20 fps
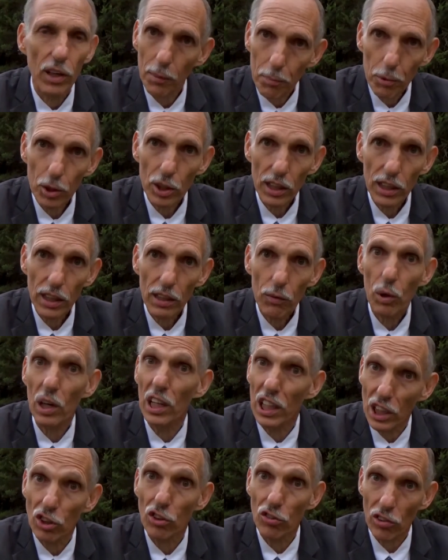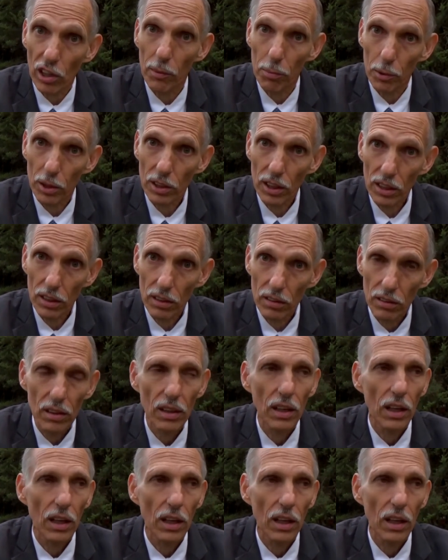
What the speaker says: liberty, religious liberty,